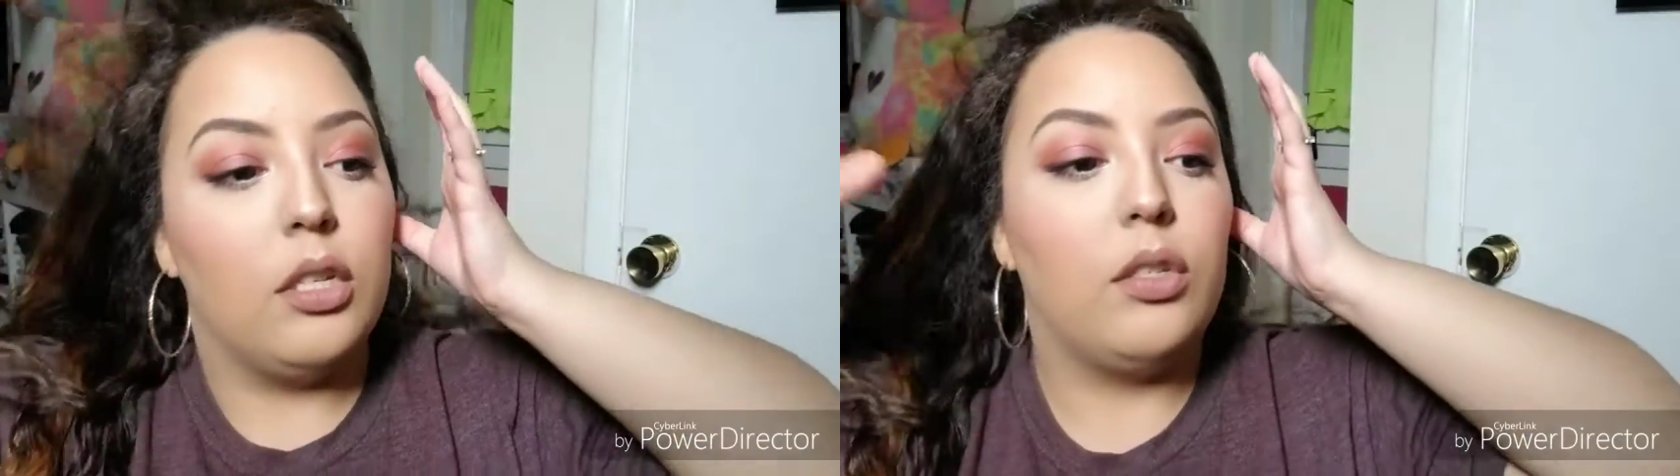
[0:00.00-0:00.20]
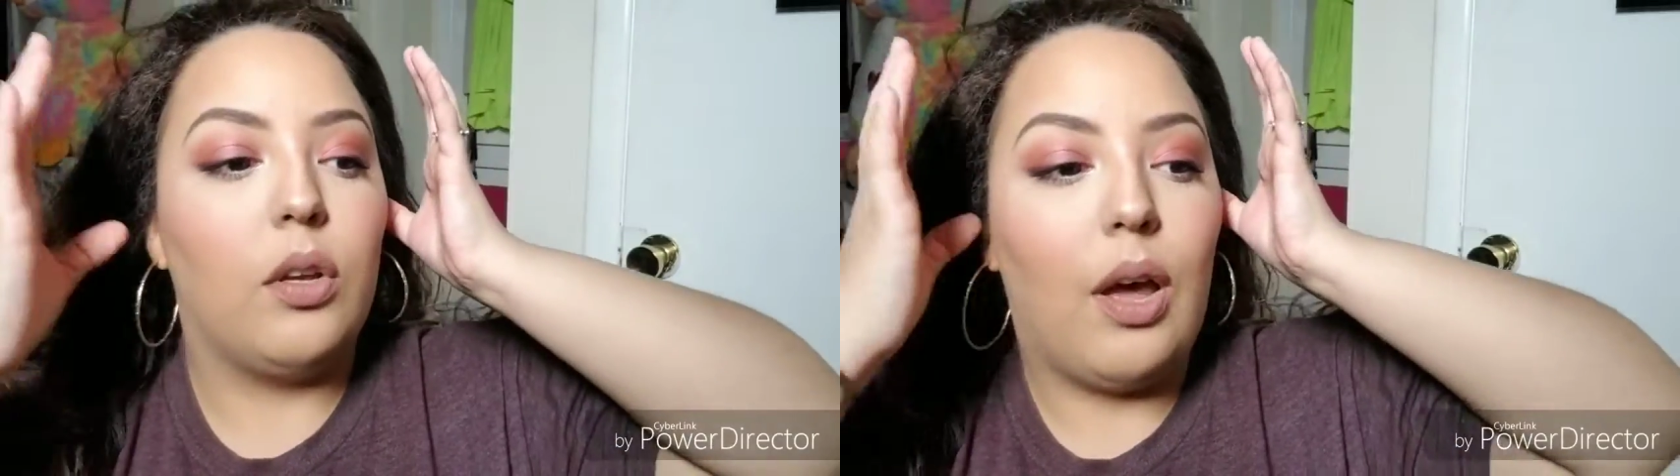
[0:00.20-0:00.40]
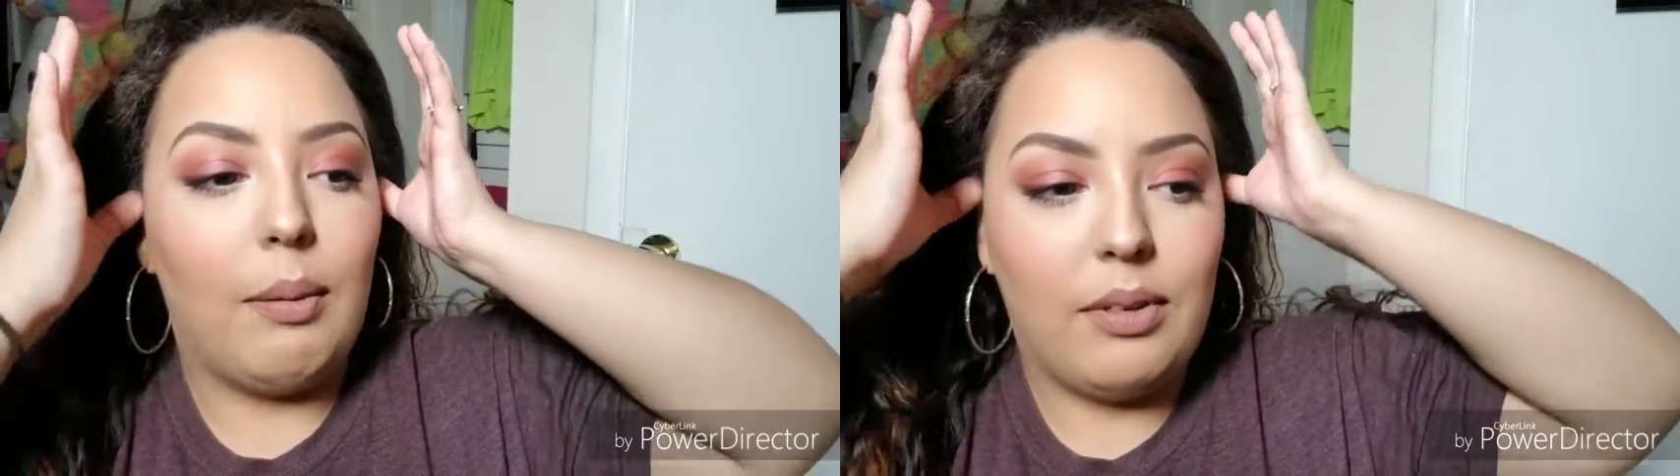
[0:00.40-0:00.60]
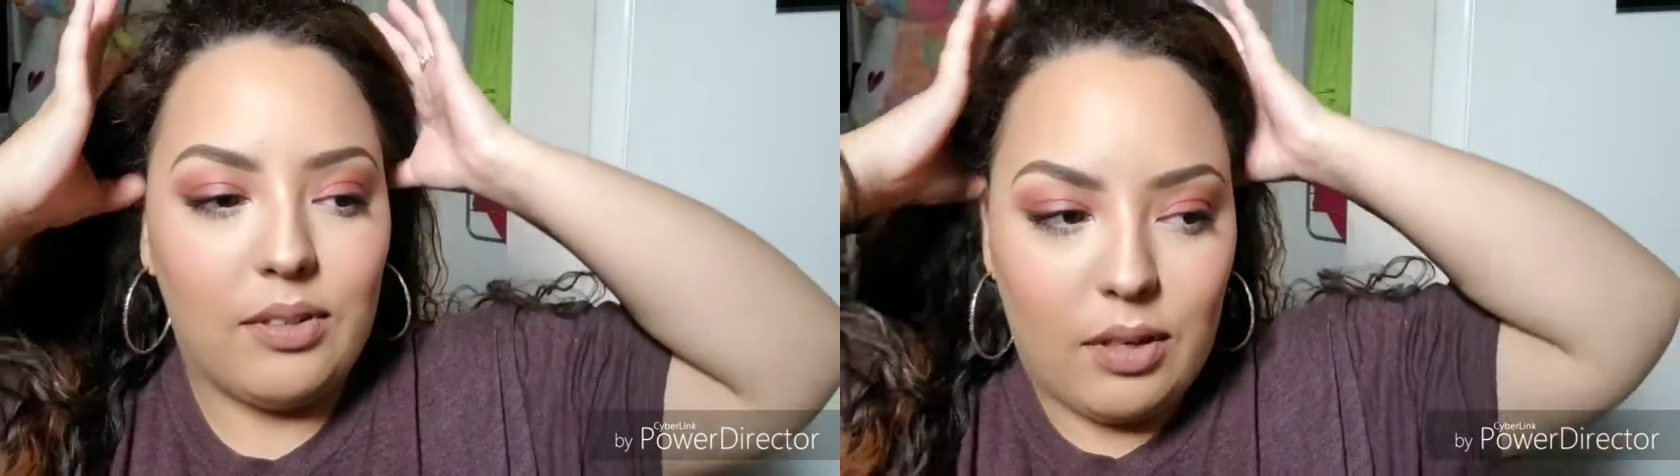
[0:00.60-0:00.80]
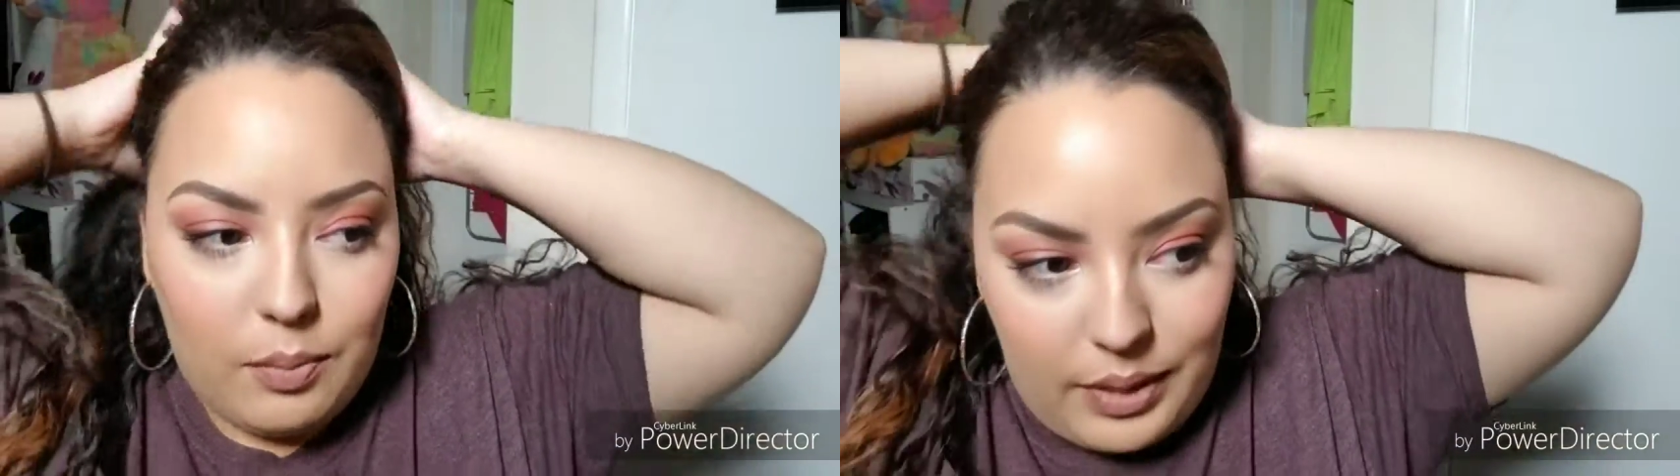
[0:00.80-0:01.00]
So I'm
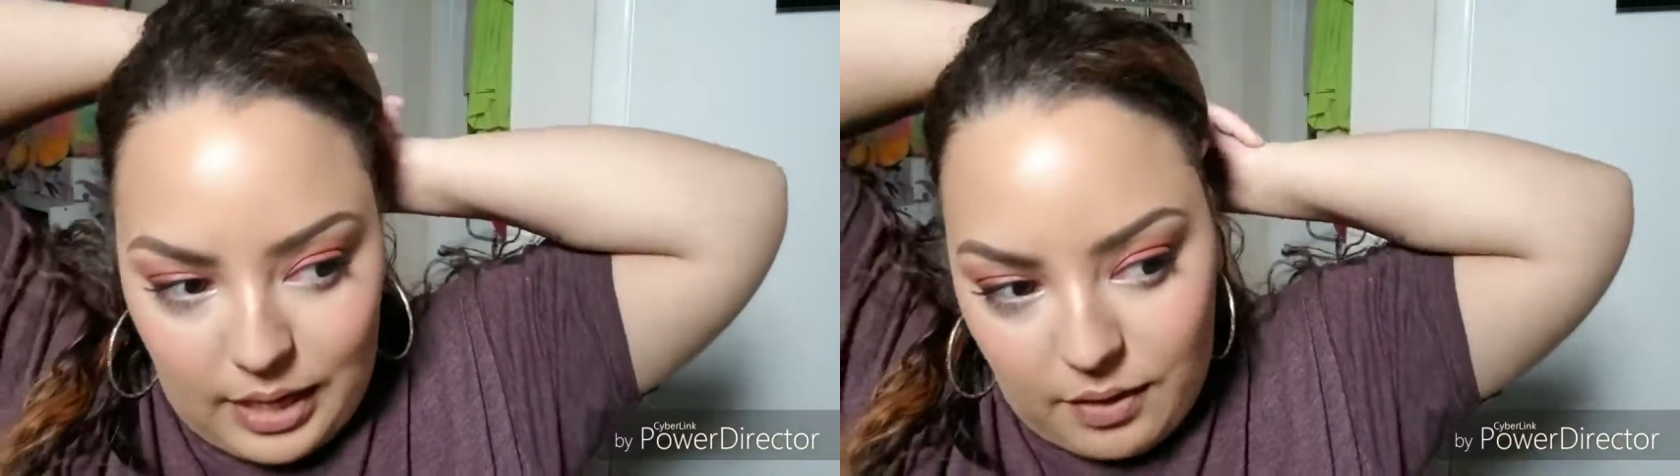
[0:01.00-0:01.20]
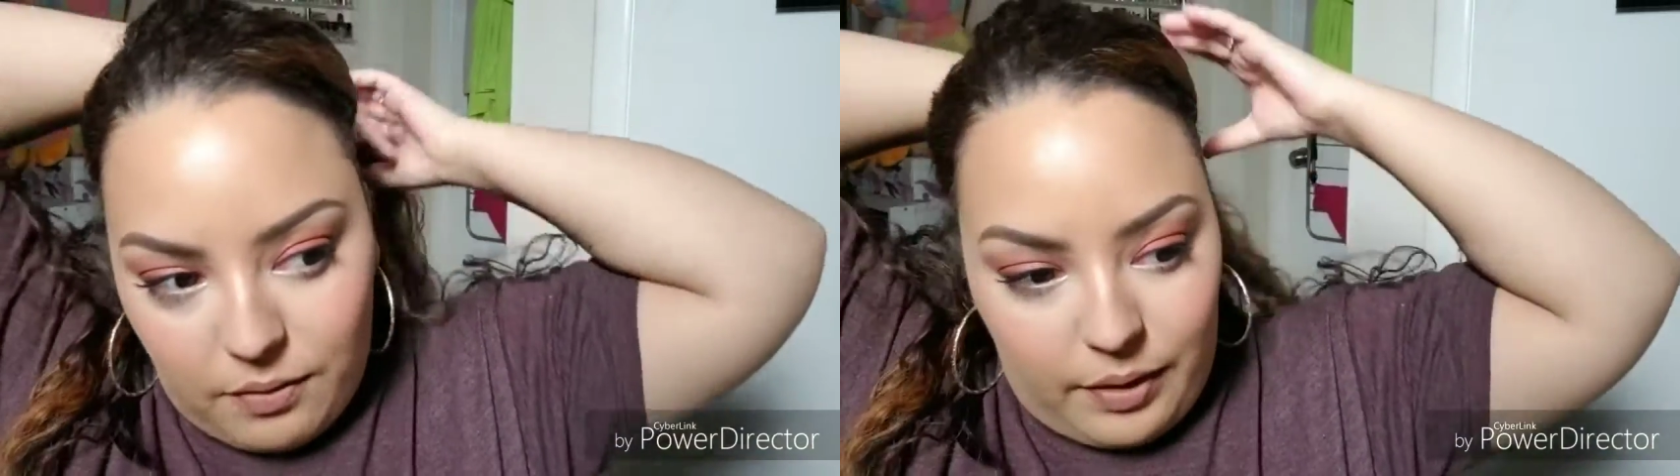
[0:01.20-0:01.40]
just gonna be